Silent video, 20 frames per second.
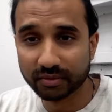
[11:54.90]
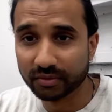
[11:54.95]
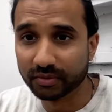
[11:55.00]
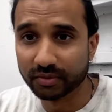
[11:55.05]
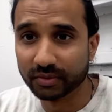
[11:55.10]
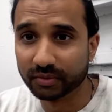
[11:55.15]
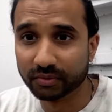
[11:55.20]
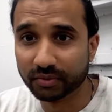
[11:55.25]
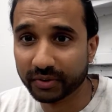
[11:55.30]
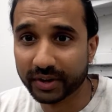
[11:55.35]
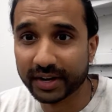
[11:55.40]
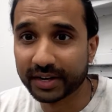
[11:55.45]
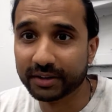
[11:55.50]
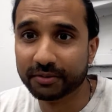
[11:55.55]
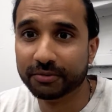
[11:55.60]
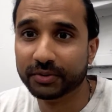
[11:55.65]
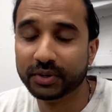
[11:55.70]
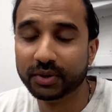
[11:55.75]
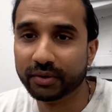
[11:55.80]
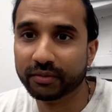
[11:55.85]
really,
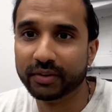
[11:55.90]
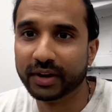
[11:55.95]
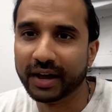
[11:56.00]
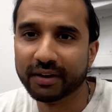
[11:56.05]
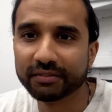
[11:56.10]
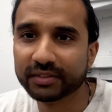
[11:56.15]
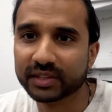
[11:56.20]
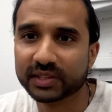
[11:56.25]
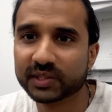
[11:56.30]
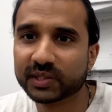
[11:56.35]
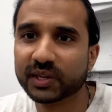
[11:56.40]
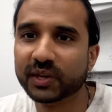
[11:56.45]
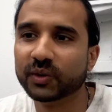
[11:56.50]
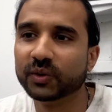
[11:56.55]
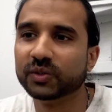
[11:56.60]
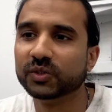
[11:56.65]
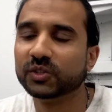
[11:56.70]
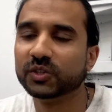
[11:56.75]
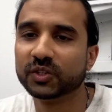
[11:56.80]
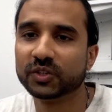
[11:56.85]
if you don't even have the
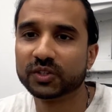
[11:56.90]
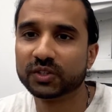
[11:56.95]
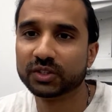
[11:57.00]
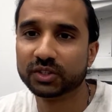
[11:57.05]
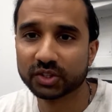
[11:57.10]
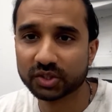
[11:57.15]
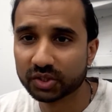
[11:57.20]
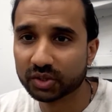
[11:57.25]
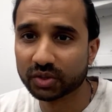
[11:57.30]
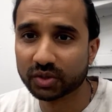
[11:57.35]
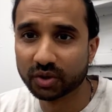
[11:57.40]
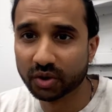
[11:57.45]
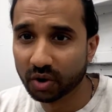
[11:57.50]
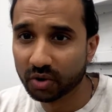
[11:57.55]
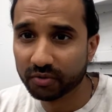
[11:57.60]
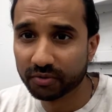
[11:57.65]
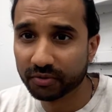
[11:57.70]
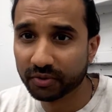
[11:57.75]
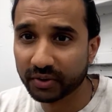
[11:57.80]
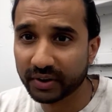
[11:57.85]
skills, just
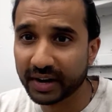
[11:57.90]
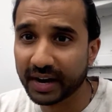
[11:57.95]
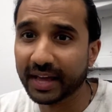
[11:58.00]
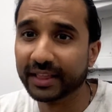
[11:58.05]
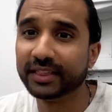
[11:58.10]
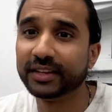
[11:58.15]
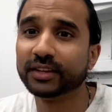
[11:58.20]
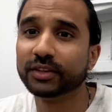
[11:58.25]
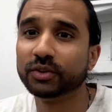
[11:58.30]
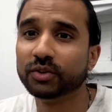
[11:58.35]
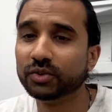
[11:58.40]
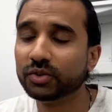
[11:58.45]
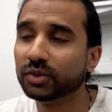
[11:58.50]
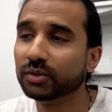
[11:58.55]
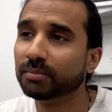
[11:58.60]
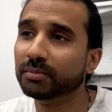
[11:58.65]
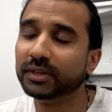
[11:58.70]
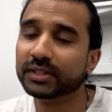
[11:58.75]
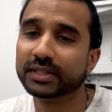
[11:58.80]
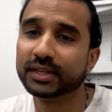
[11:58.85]
go for it. I think
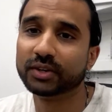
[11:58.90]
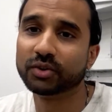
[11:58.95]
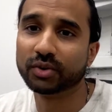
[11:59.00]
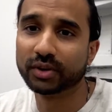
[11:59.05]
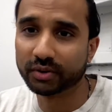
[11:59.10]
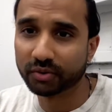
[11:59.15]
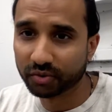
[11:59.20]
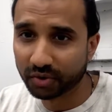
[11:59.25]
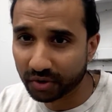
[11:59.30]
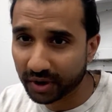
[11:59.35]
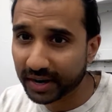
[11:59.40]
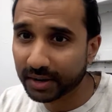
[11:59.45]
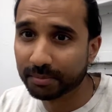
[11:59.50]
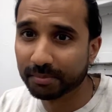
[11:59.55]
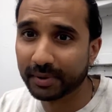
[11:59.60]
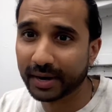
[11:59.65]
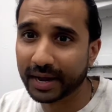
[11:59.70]
YouTube is a great